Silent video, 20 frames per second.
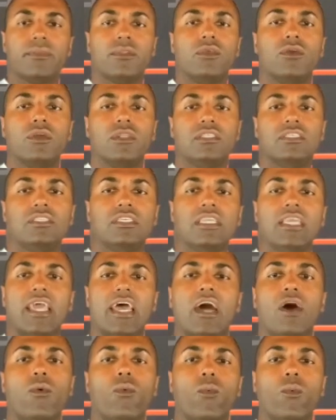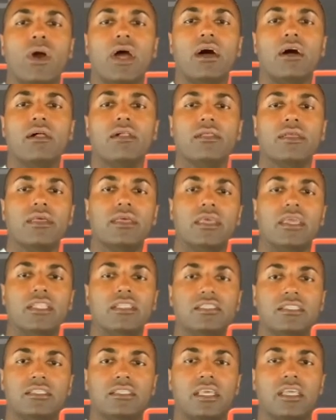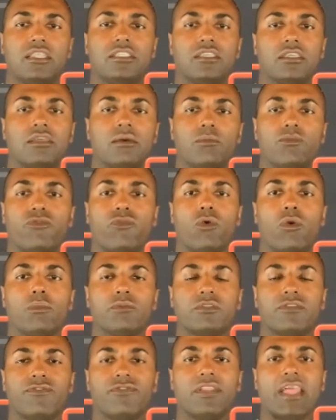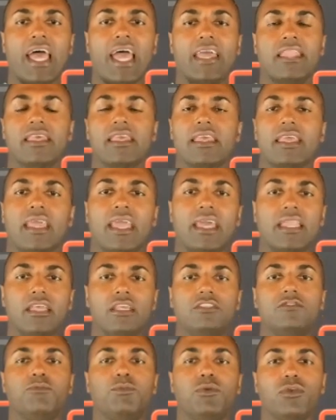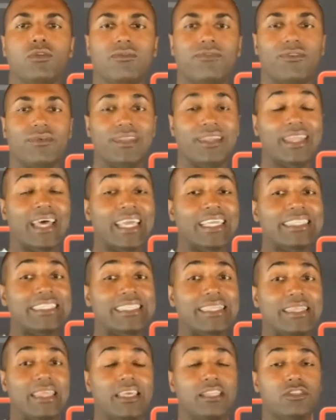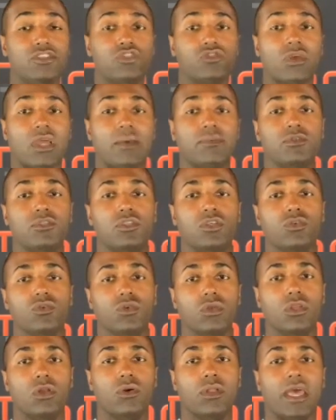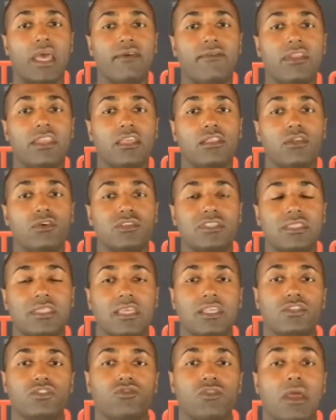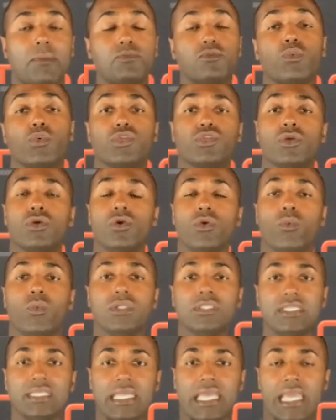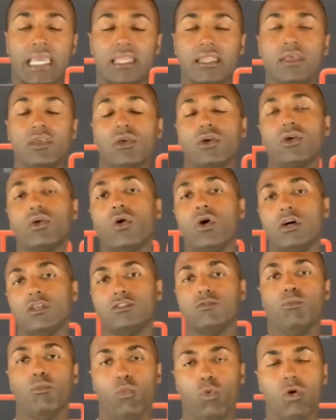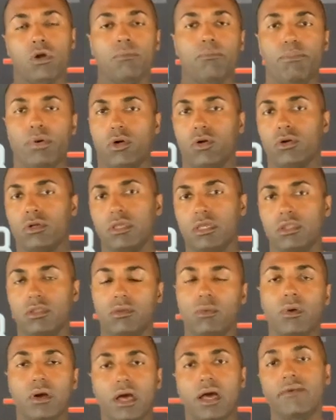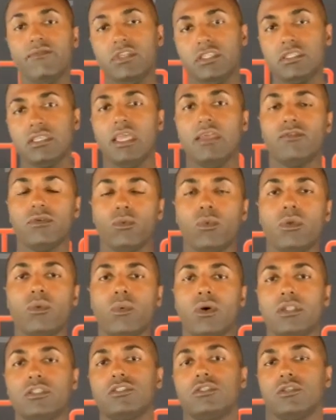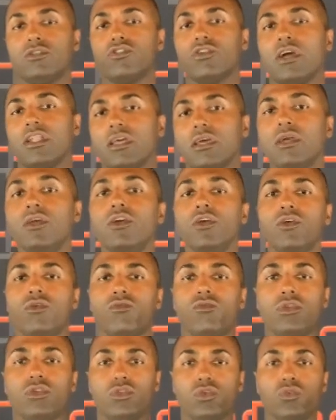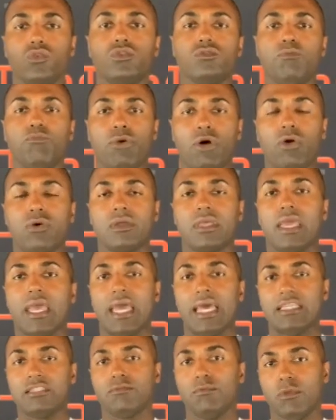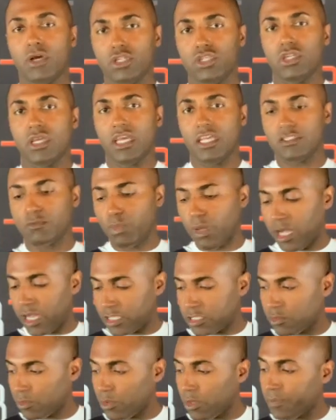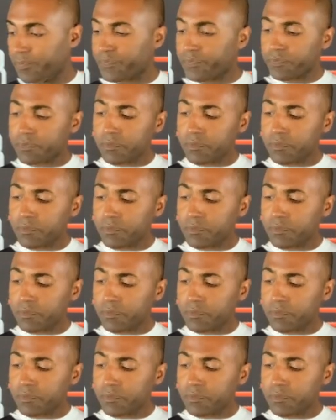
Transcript: You can see how well it sticks. It conforms flat and it's beautiful. Nice thin straps too. You don't have any of those thick straps, which once again cause more bulk. And you obviously everyone wants to try to reduce bulk as much as possible.